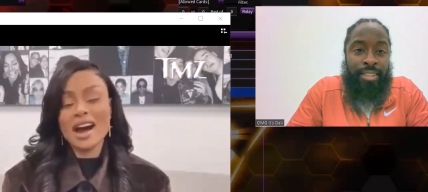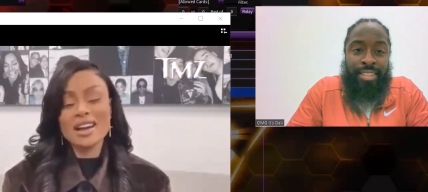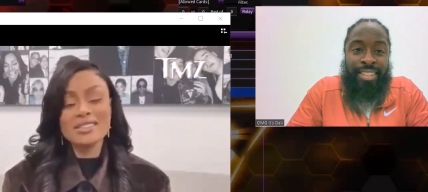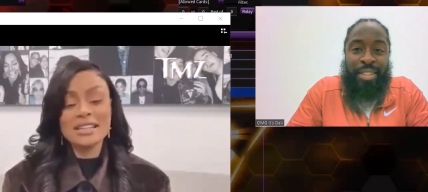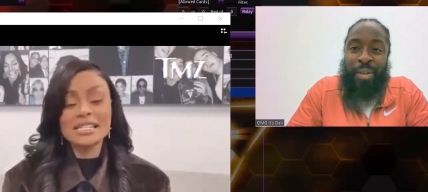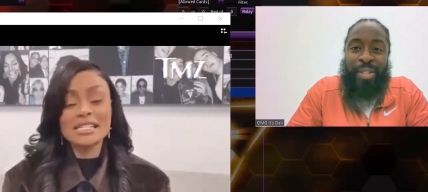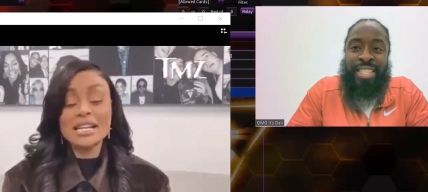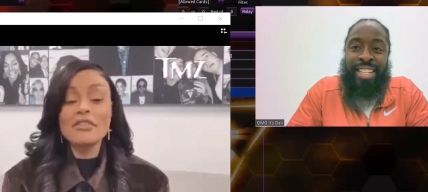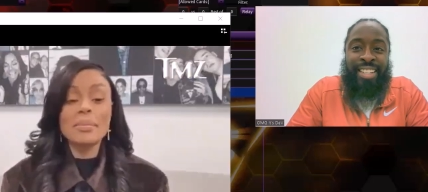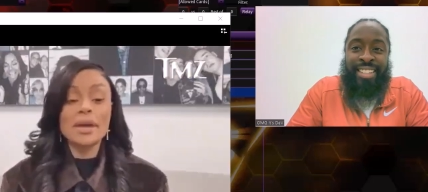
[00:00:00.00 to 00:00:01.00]
Speaker 1: And honestly,
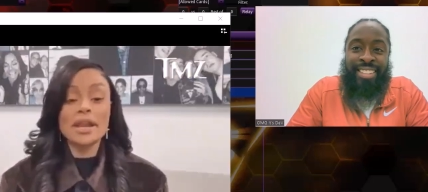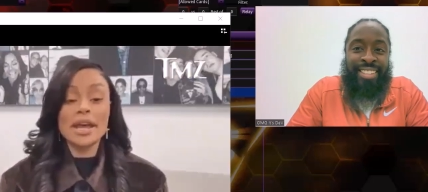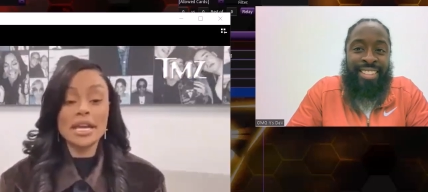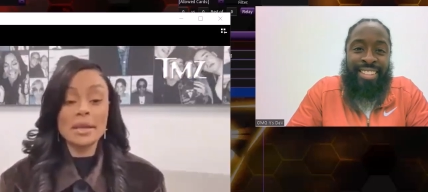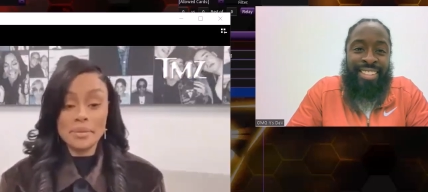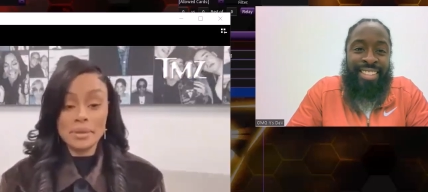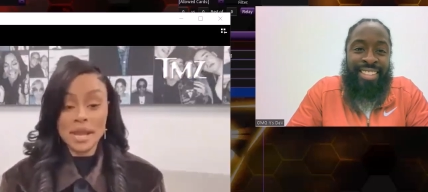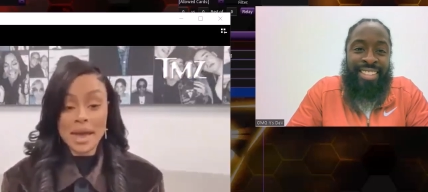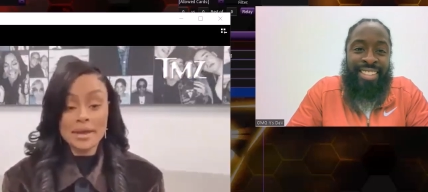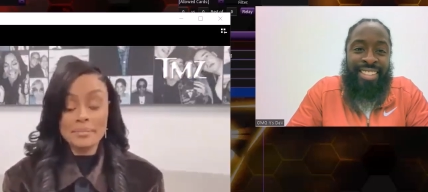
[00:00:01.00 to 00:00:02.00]
it's never been
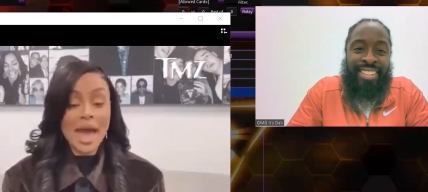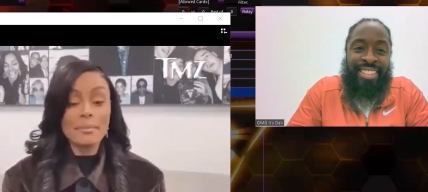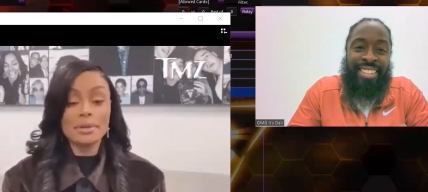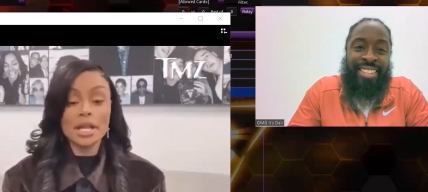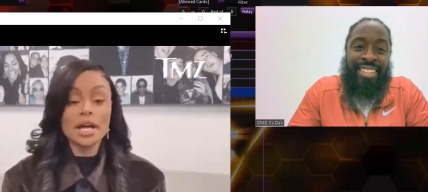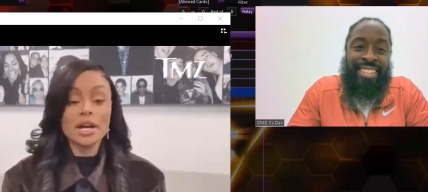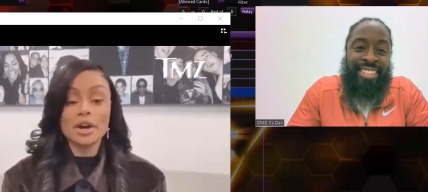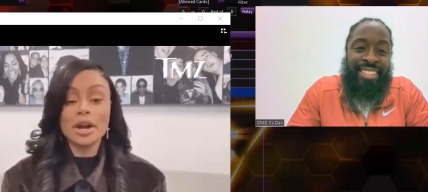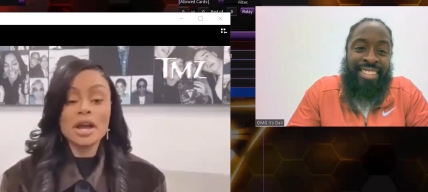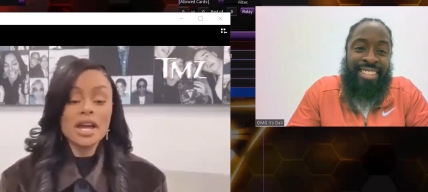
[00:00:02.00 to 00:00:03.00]
any bad
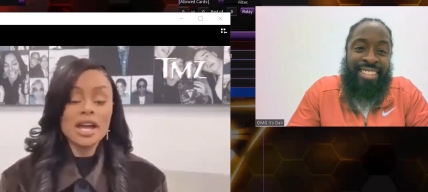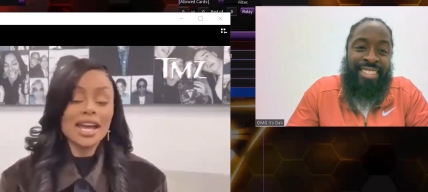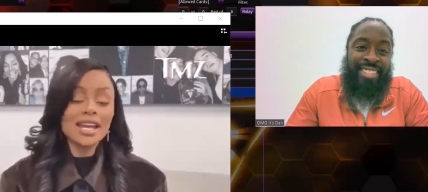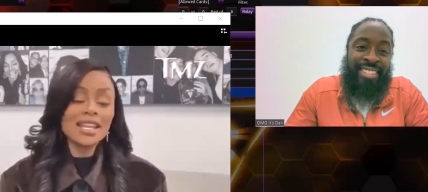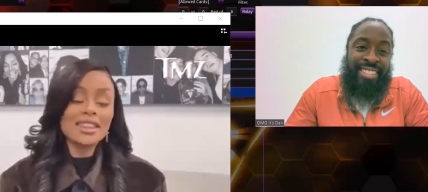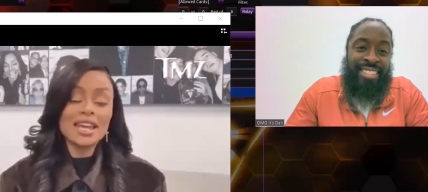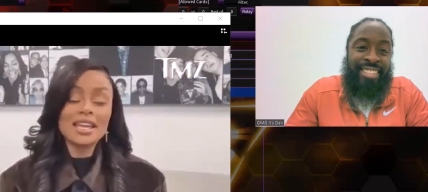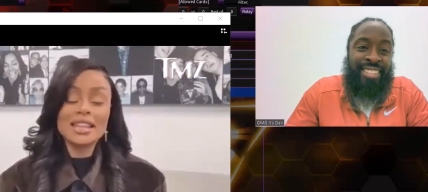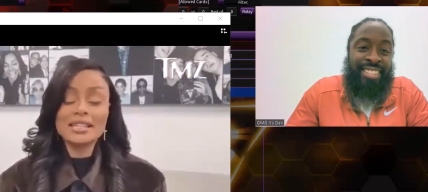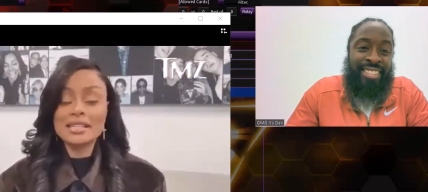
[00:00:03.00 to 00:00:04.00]
blood or
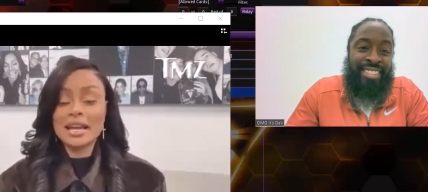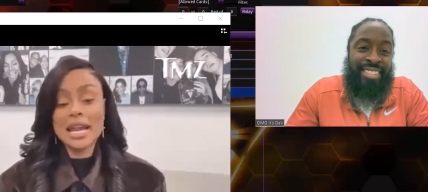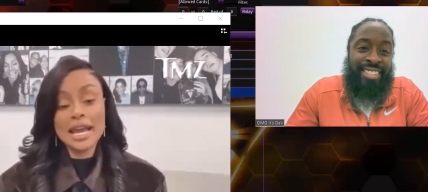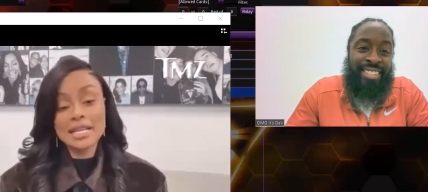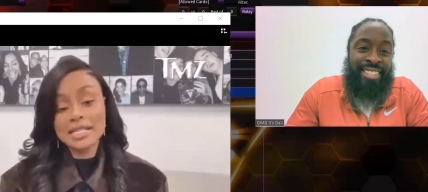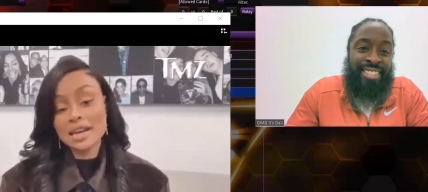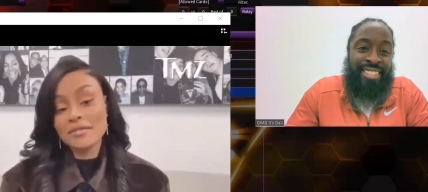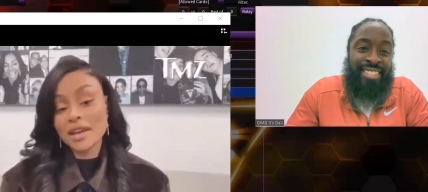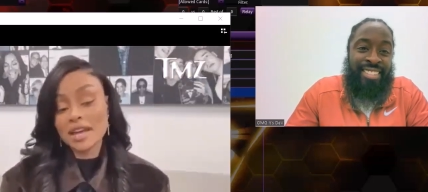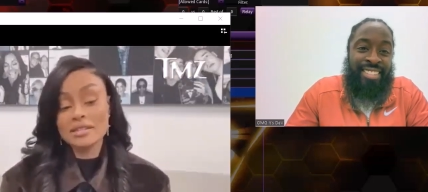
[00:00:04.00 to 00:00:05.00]
anything that's like
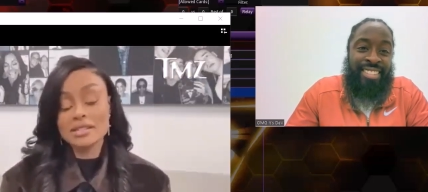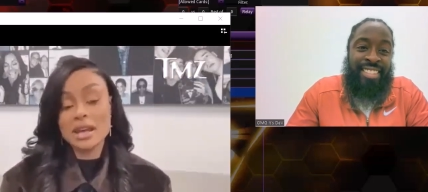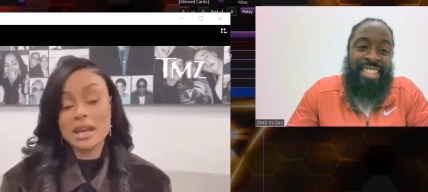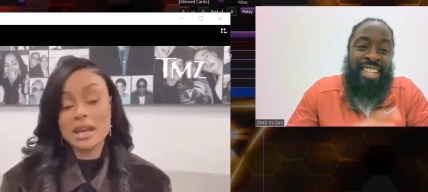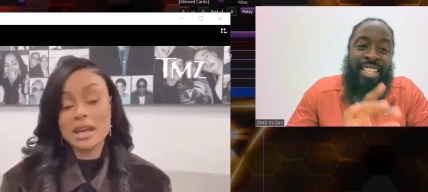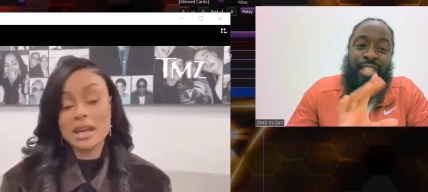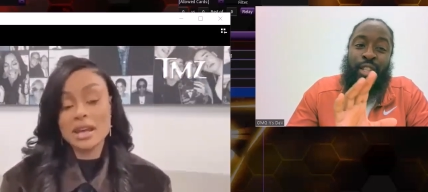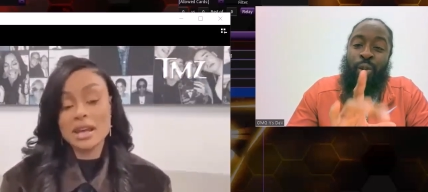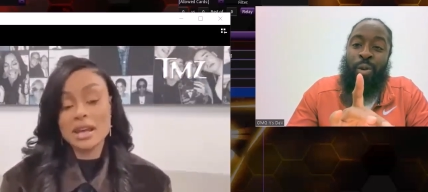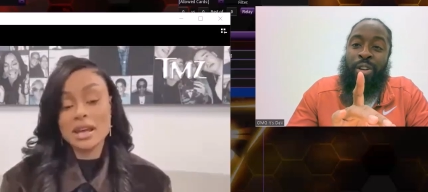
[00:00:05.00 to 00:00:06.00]
negative against
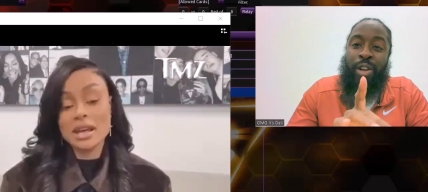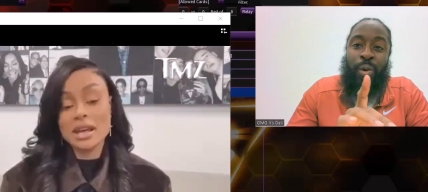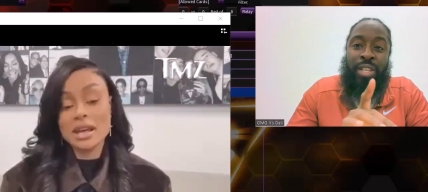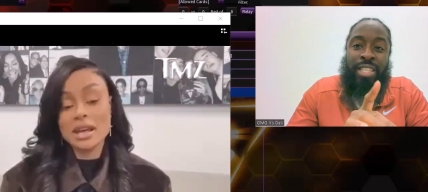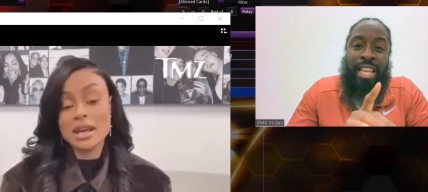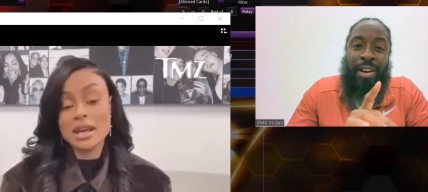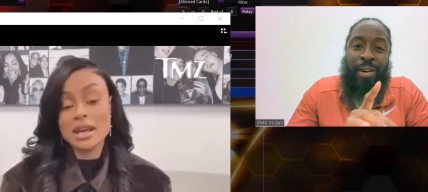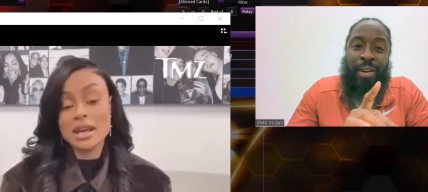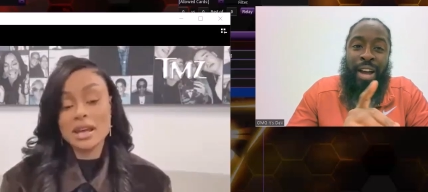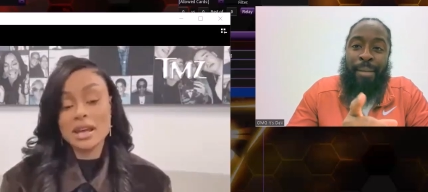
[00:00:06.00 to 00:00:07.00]
Speaker 2: So notice
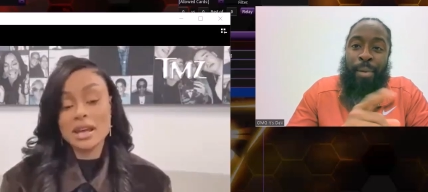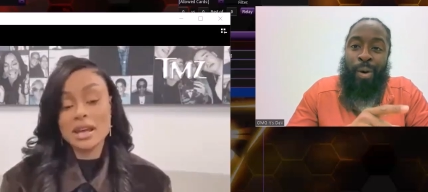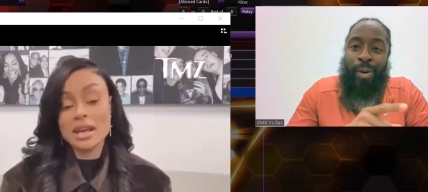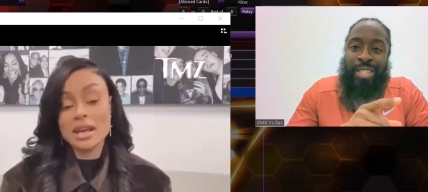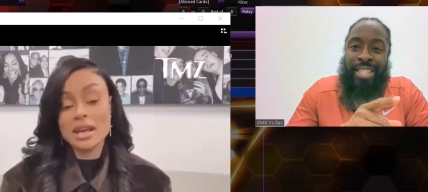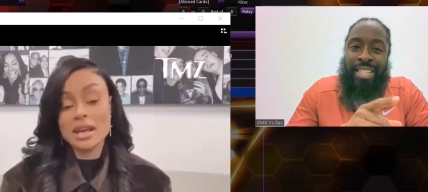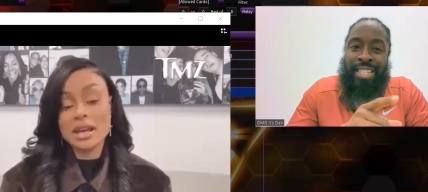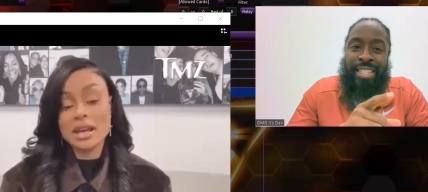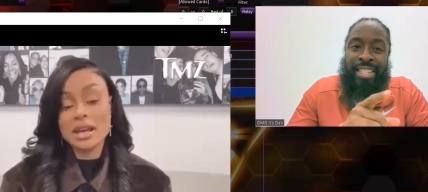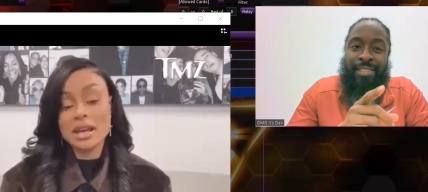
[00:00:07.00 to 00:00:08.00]
how I paused
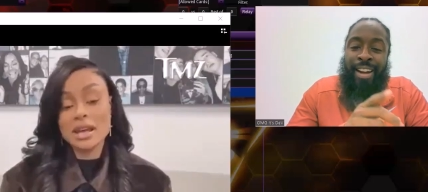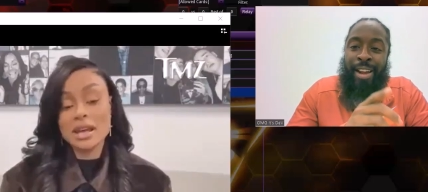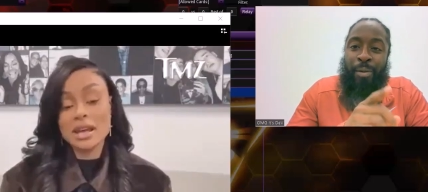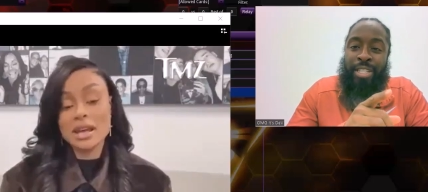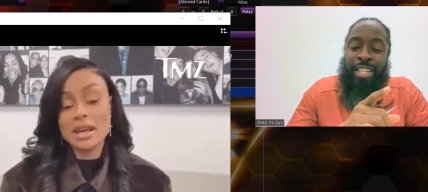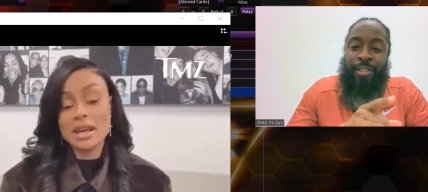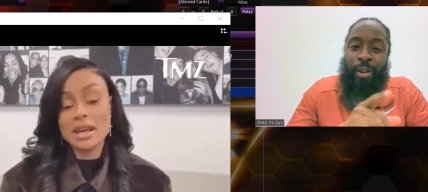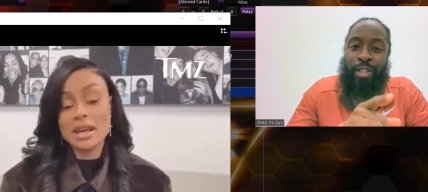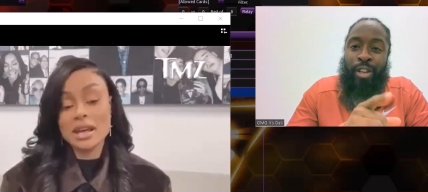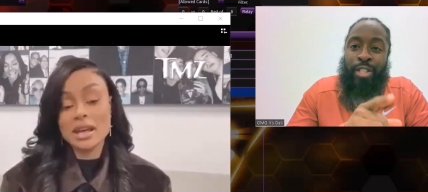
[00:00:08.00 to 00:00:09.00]
it, right? When she
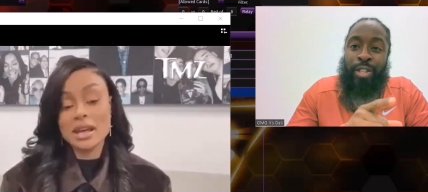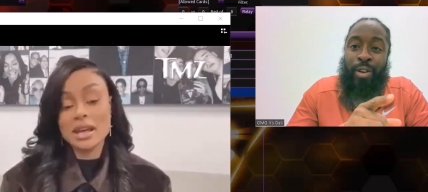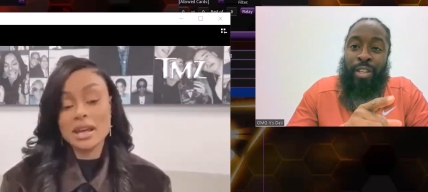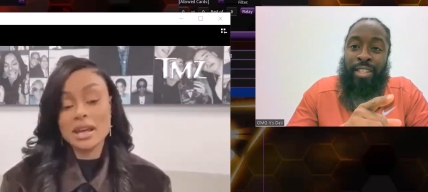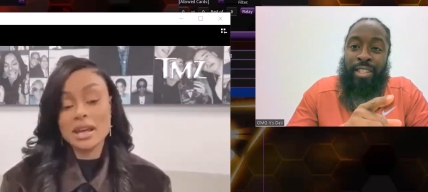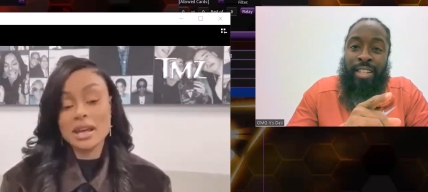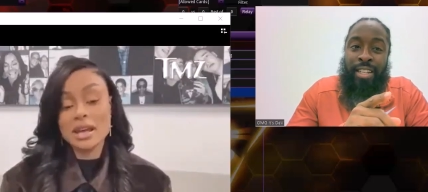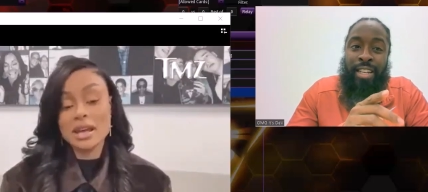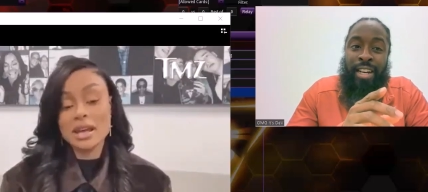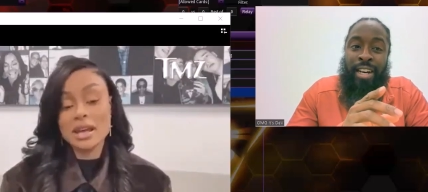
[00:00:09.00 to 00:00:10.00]
first started talking,
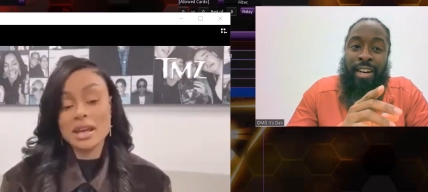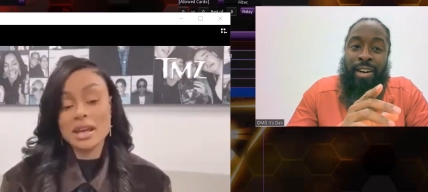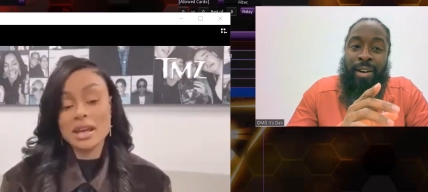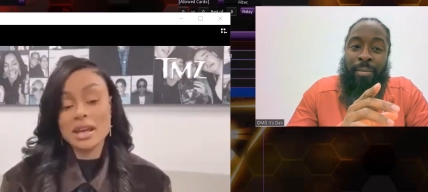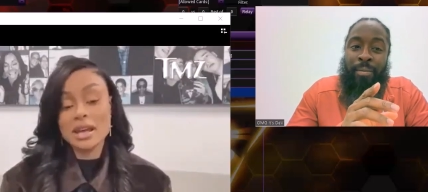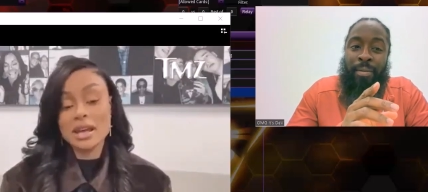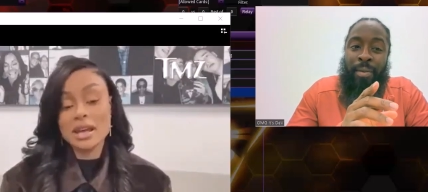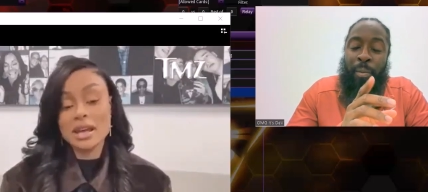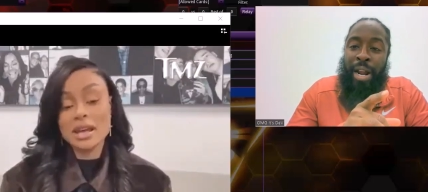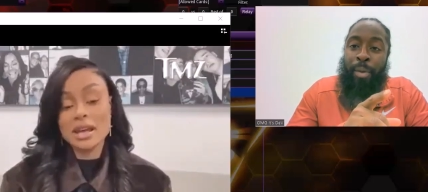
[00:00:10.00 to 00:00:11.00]

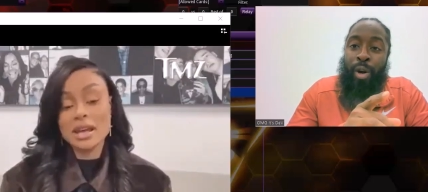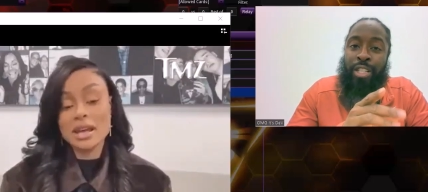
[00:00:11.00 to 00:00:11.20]
when I